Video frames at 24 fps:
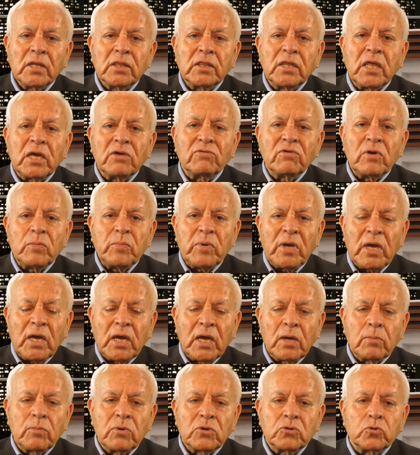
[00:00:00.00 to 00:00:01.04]
They will be
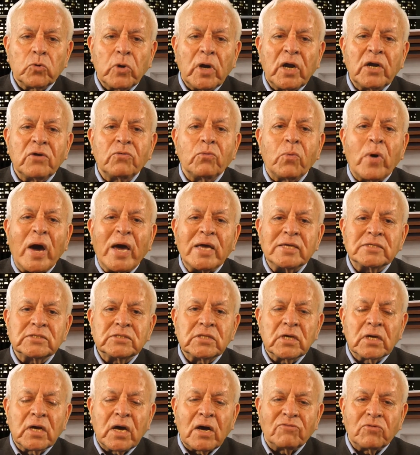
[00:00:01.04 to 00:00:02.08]
able to advise
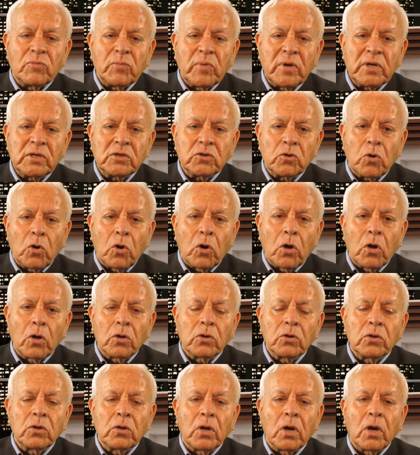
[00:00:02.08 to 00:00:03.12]
the government
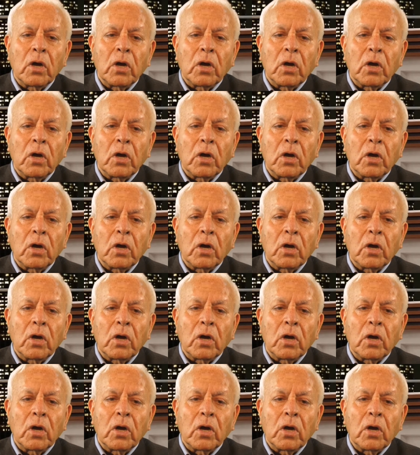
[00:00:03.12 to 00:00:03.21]
on